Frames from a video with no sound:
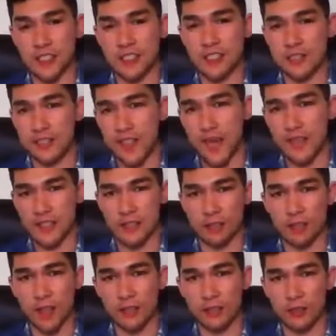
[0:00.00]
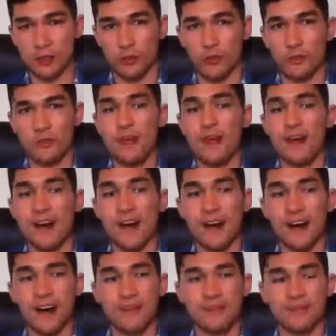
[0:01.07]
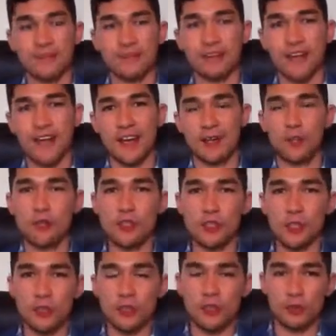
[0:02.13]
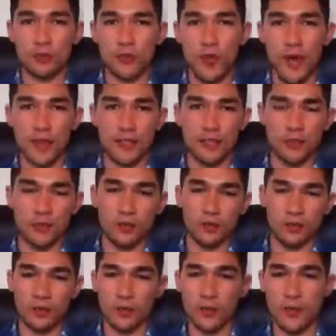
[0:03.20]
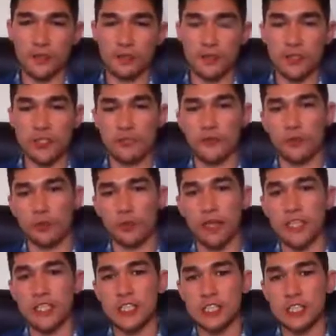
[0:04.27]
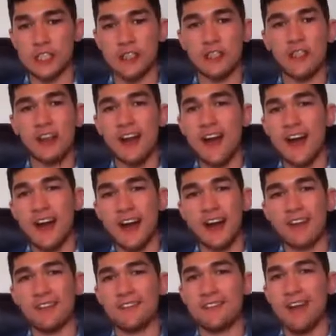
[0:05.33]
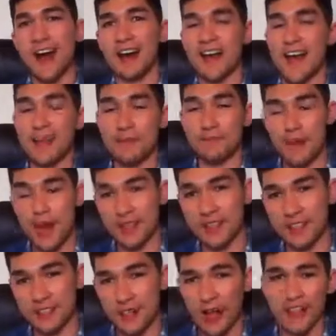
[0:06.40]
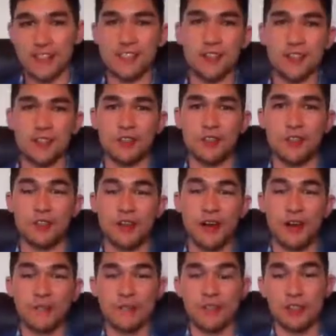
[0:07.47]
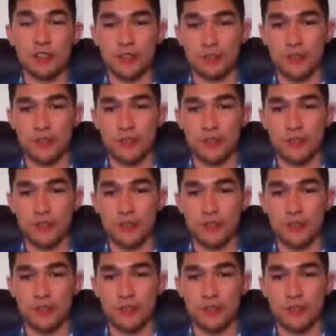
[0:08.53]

on how to actually write your script. And I also go through how to create voiceover narration, how to add in backing tracks to your video as well.